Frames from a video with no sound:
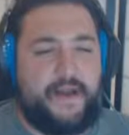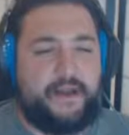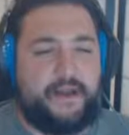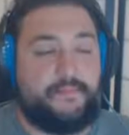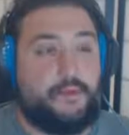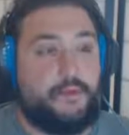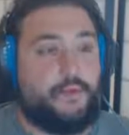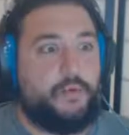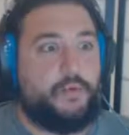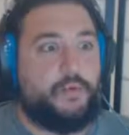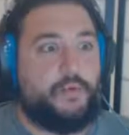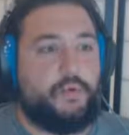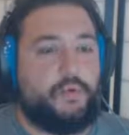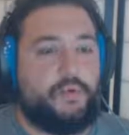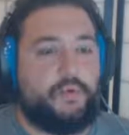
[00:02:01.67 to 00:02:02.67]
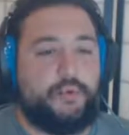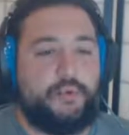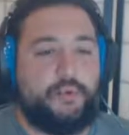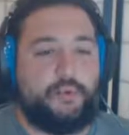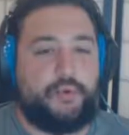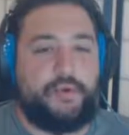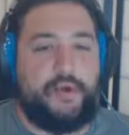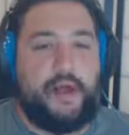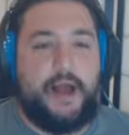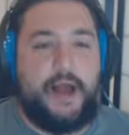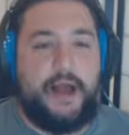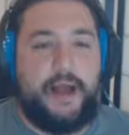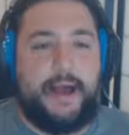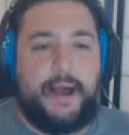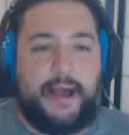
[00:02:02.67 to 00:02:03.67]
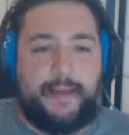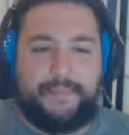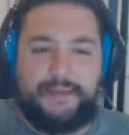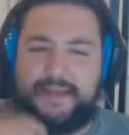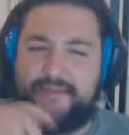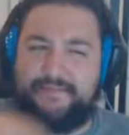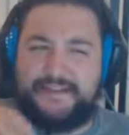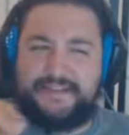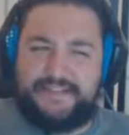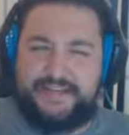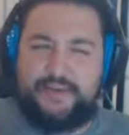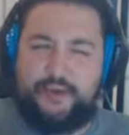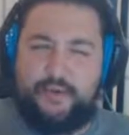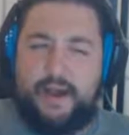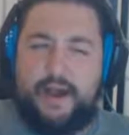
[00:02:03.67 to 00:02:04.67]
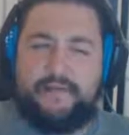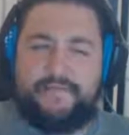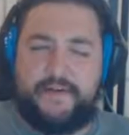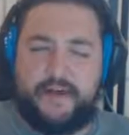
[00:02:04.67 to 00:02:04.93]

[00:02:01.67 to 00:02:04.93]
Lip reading: him, I believe until you have